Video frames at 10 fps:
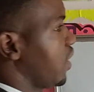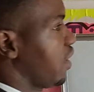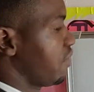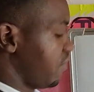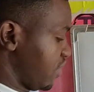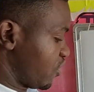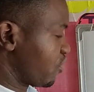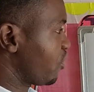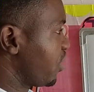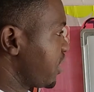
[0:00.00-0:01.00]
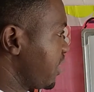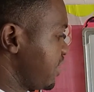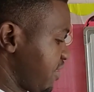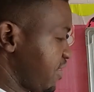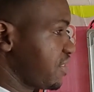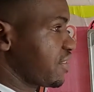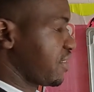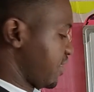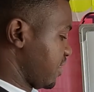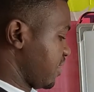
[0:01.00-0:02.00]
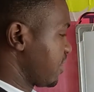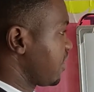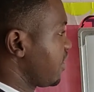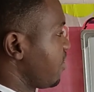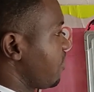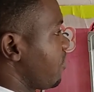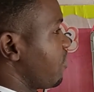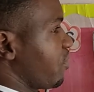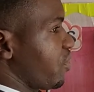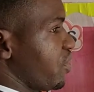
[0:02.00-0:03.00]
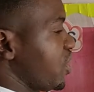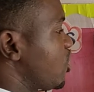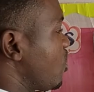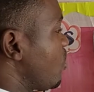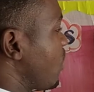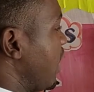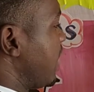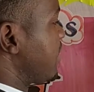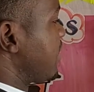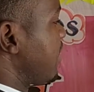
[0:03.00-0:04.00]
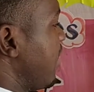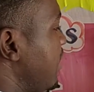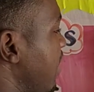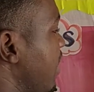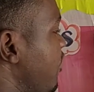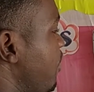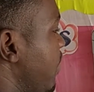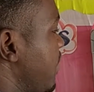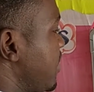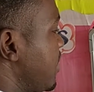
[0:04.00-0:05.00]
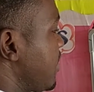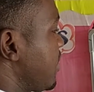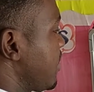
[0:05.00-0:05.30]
And the school holidays, we need to look at an aspect